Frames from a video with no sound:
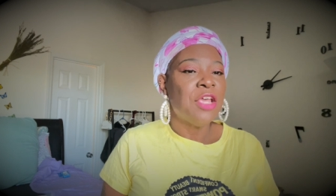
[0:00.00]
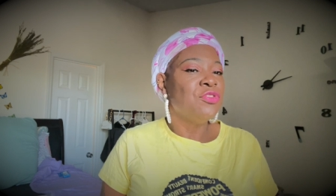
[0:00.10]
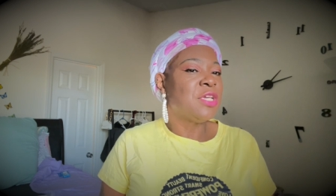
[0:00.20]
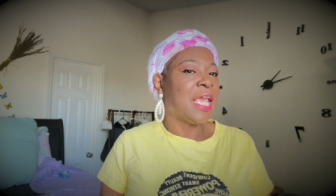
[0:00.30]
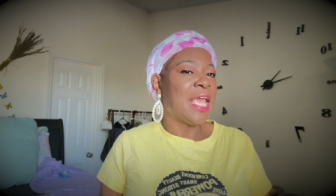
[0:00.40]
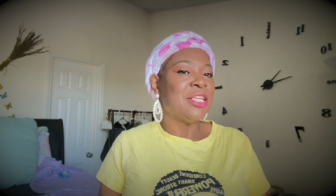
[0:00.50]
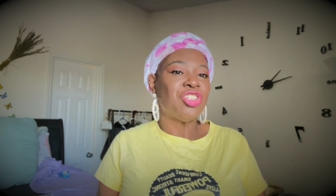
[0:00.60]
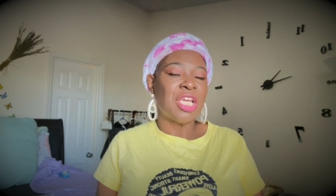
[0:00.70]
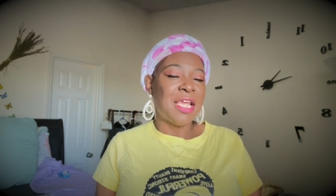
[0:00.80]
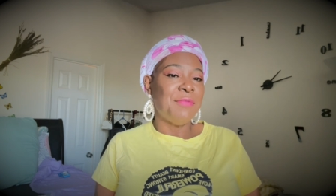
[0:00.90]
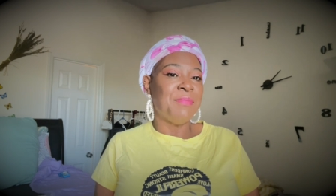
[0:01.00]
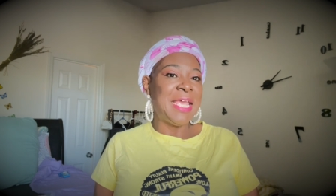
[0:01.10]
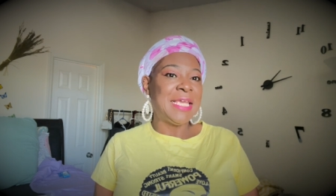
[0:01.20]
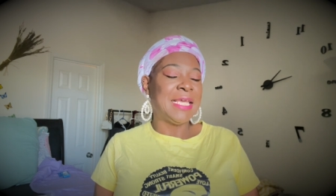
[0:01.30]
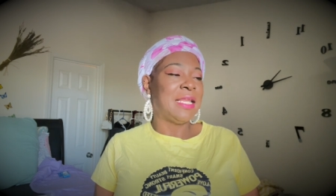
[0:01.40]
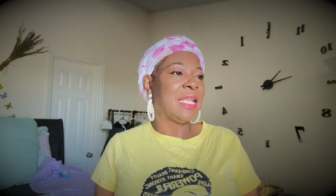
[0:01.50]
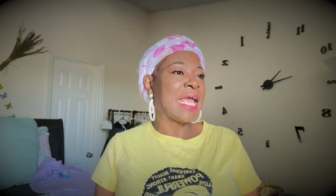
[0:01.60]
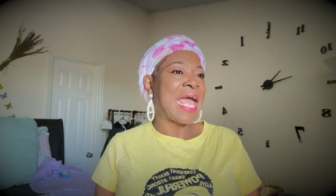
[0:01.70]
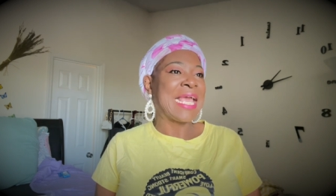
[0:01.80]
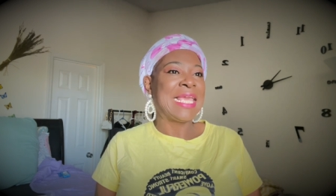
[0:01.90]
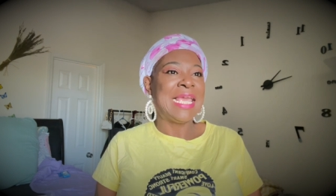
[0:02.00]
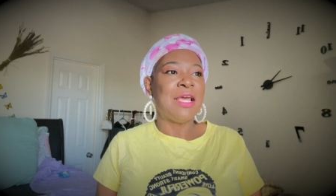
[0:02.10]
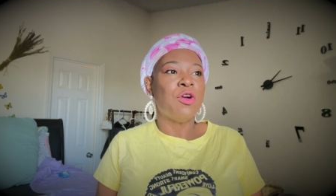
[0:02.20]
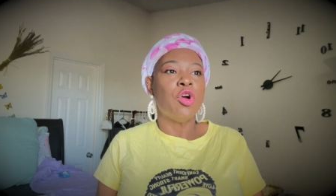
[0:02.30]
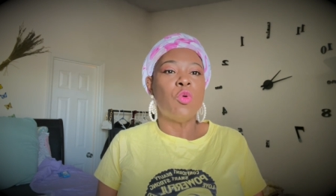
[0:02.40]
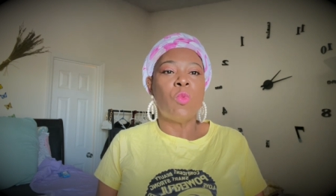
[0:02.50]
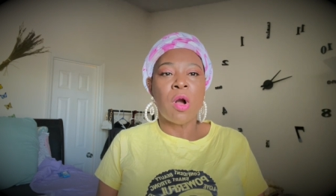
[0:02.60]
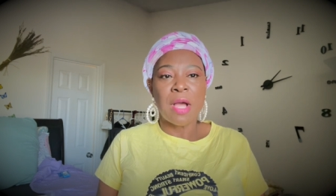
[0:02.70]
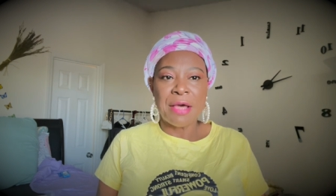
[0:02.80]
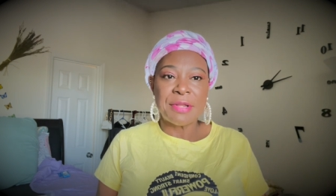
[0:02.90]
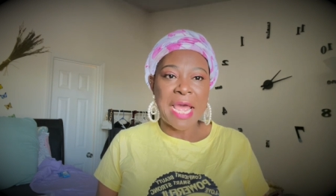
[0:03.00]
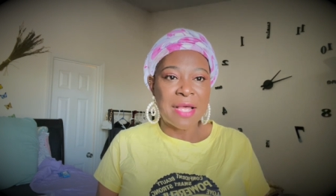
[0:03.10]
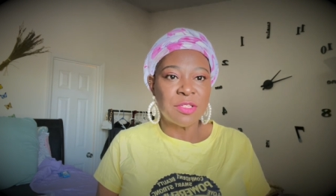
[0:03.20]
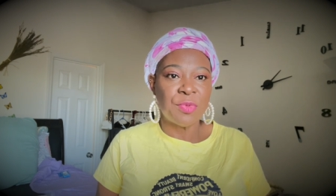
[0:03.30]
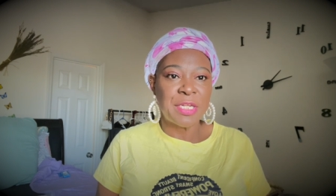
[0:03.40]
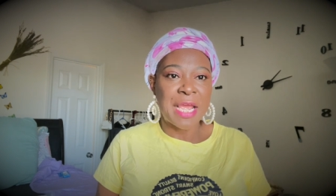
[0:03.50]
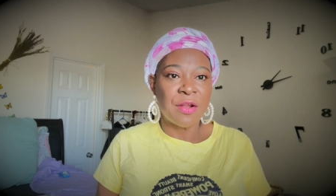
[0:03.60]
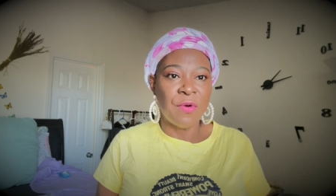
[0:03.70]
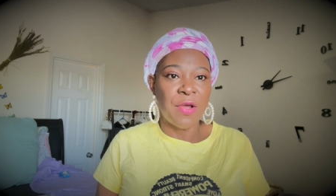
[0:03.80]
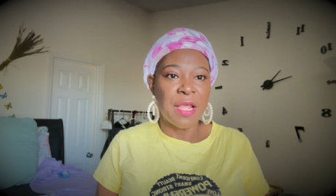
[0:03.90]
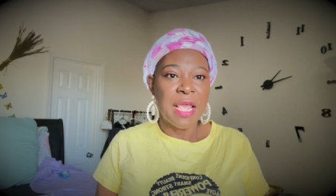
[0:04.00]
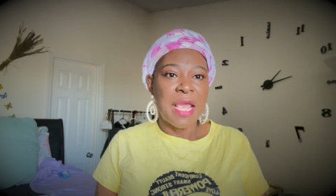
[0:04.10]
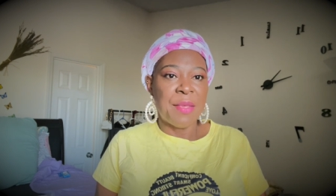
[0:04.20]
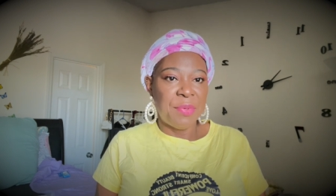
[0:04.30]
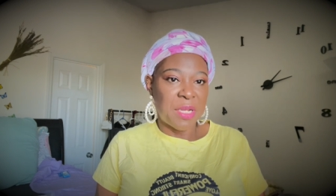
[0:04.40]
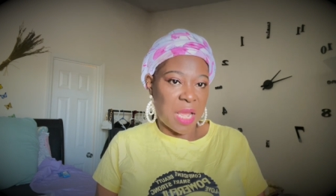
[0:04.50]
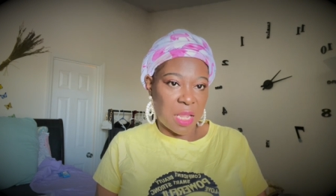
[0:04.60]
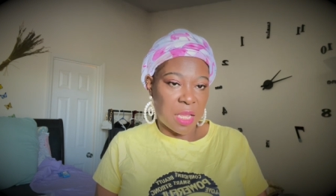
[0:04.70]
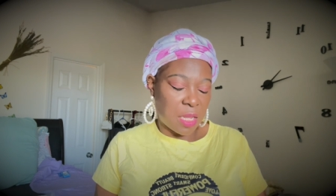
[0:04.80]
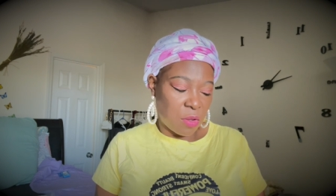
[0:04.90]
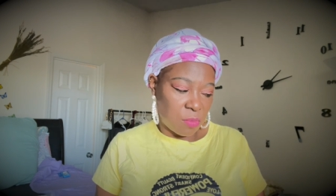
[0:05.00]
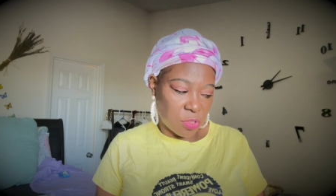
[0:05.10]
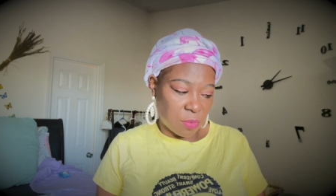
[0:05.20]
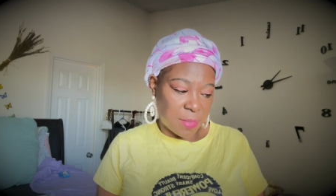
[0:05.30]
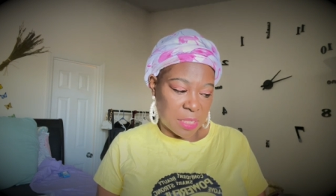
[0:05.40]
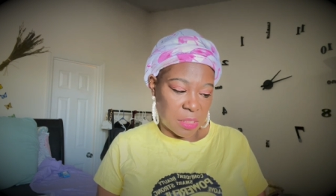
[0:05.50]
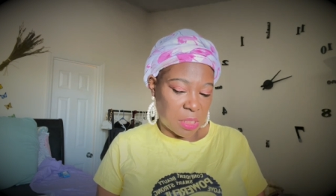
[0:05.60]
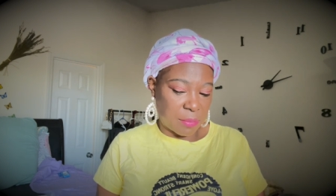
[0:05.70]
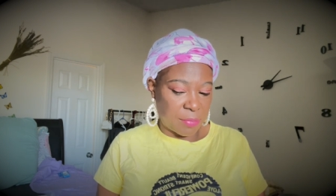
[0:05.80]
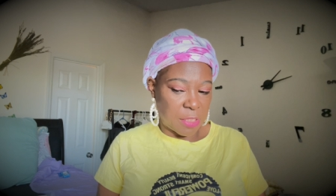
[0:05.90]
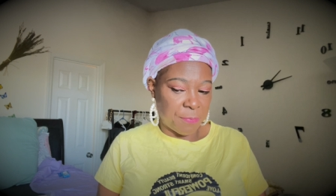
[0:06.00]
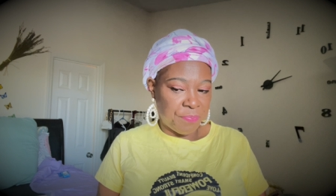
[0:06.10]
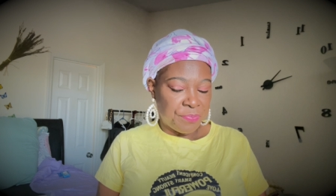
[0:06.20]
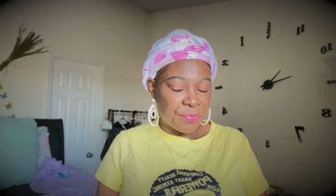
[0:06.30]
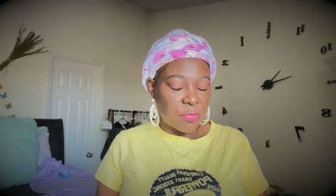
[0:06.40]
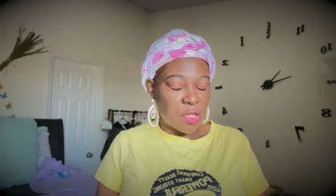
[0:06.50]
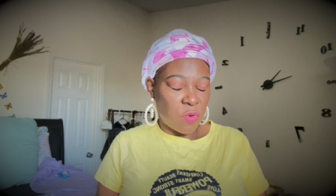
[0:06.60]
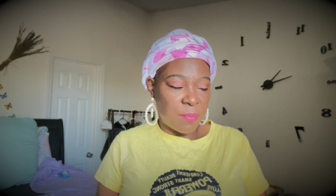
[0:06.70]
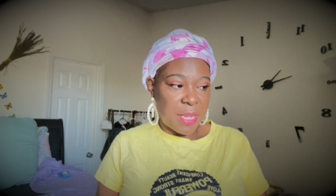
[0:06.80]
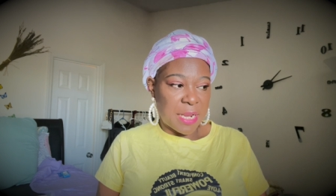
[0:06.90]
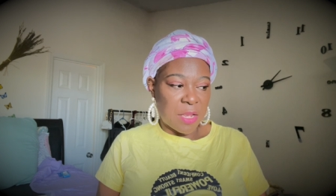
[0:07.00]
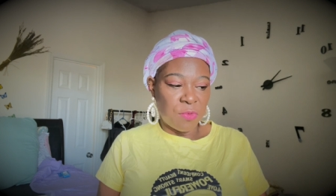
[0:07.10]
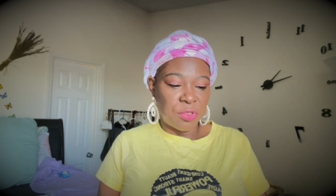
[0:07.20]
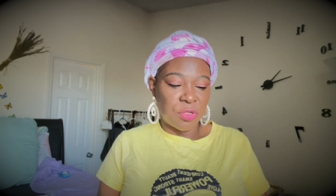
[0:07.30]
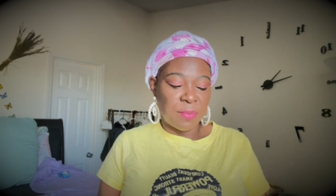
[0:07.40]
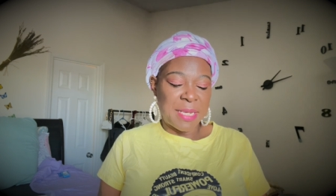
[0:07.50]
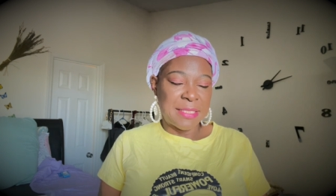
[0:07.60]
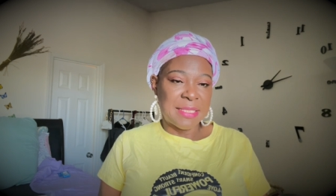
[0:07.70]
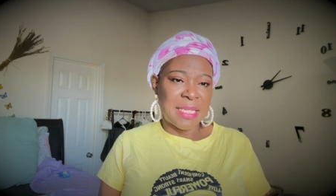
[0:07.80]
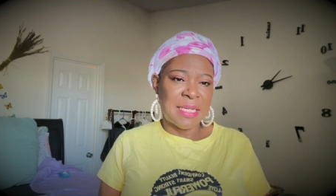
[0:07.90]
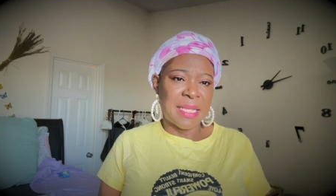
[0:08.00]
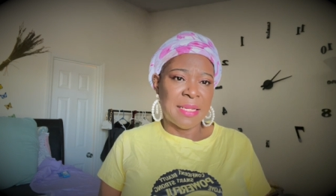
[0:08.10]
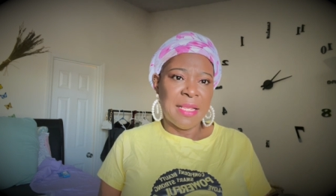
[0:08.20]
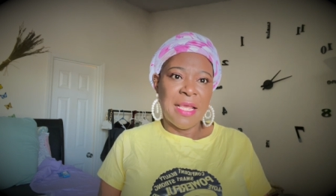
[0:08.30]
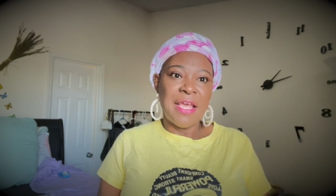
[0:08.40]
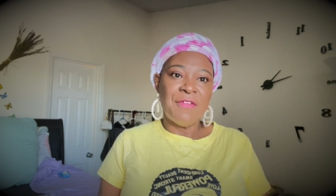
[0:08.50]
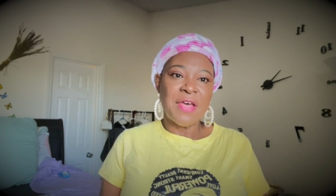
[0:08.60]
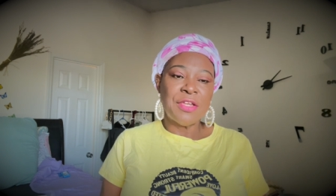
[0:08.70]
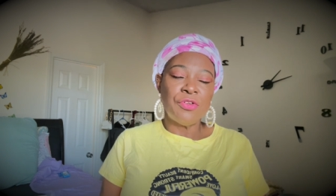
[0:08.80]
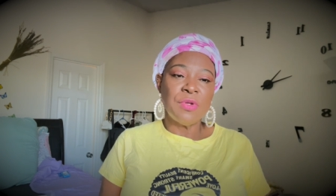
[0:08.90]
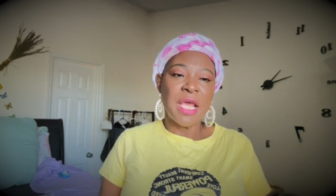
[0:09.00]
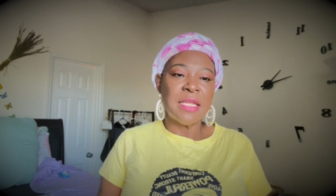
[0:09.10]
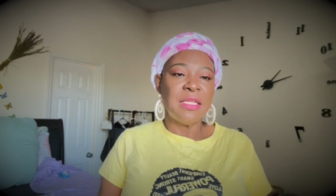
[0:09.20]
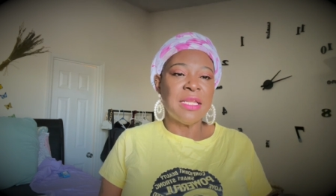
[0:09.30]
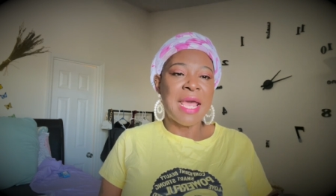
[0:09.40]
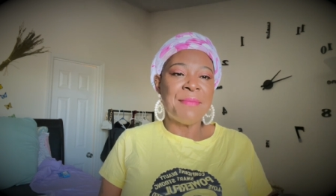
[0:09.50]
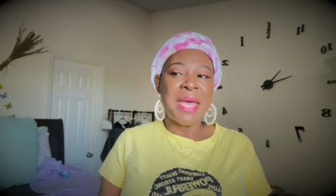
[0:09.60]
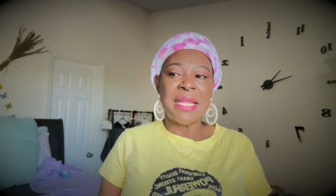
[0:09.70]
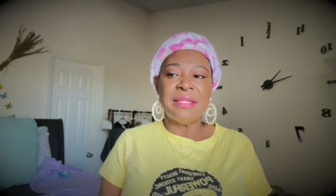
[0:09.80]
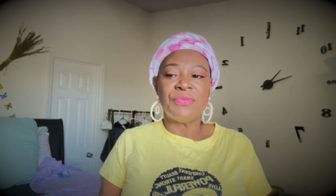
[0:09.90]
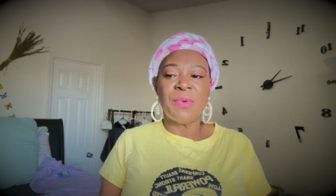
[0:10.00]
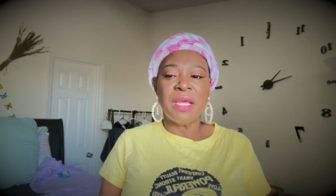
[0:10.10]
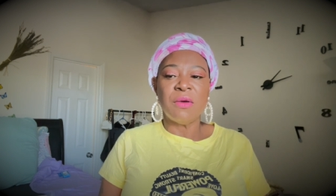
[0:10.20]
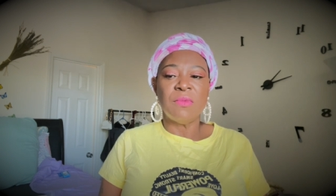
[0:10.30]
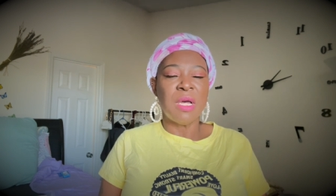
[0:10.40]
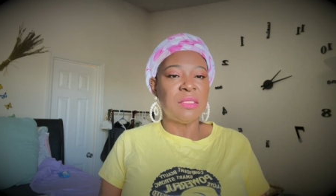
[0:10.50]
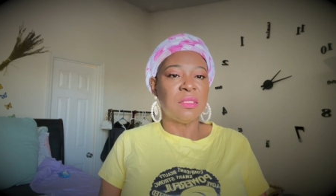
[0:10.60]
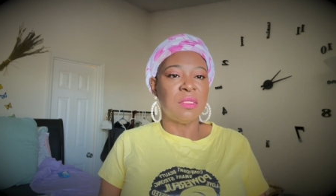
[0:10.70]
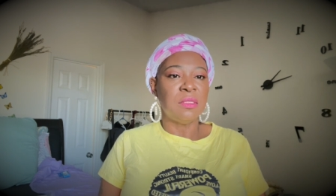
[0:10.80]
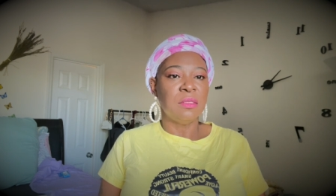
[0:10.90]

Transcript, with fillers: You can't change, make it like, I can't walk out the house with that on and be like, I hope don't nobody look at me. Oh man, I hope don't nobody say nothing. If I do that, then I'm not as well. What the?